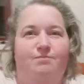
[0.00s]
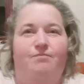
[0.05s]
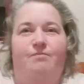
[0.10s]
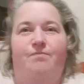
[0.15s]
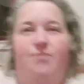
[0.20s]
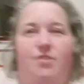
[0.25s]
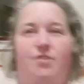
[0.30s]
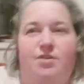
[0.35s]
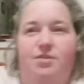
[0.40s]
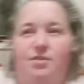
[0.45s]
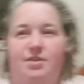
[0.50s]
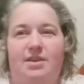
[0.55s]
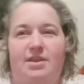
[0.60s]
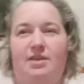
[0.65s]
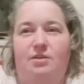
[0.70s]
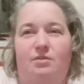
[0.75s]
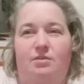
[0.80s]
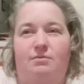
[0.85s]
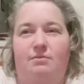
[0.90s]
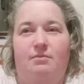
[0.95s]
that you
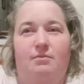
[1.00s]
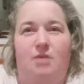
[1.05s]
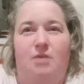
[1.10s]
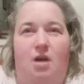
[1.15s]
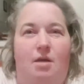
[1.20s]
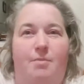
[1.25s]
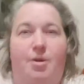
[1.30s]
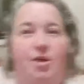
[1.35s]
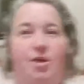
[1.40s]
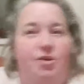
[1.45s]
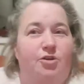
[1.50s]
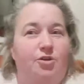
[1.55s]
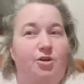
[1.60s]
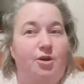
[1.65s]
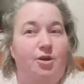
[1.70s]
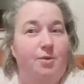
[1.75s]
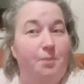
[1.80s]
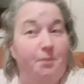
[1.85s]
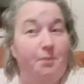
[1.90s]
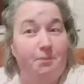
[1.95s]
think I might
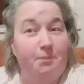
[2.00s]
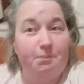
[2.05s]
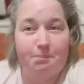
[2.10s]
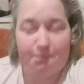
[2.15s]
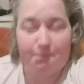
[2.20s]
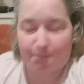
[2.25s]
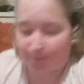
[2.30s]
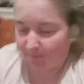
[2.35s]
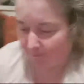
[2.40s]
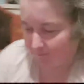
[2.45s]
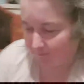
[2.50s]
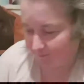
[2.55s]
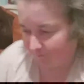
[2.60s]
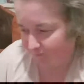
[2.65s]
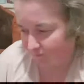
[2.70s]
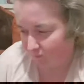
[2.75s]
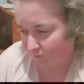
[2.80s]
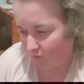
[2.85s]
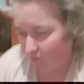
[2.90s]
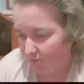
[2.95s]
not know.
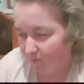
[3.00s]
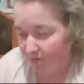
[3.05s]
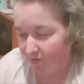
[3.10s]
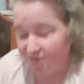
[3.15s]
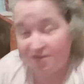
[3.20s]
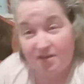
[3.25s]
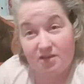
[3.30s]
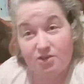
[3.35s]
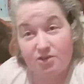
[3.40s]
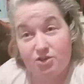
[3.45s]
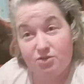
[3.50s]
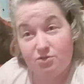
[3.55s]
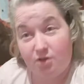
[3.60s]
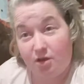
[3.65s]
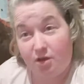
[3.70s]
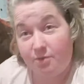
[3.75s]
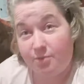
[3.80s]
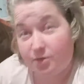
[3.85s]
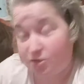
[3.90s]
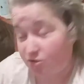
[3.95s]
You might think I do
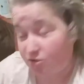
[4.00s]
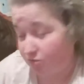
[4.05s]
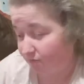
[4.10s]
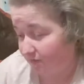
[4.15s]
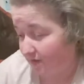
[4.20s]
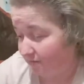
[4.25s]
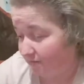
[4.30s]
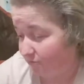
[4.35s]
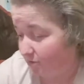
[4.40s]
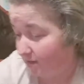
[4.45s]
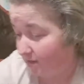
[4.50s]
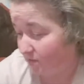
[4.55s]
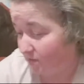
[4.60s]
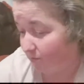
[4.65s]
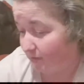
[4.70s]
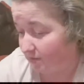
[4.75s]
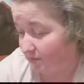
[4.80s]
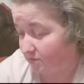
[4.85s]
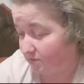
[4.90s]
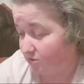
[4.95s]
know, but it's your favourite
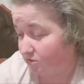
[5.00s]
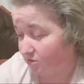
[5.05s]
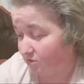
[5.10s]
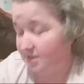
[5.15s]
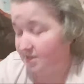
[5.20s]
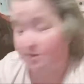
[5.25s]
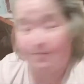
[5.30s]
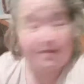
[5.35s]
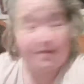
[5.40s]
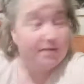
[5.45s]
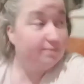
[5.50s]
anyway, so just tell me.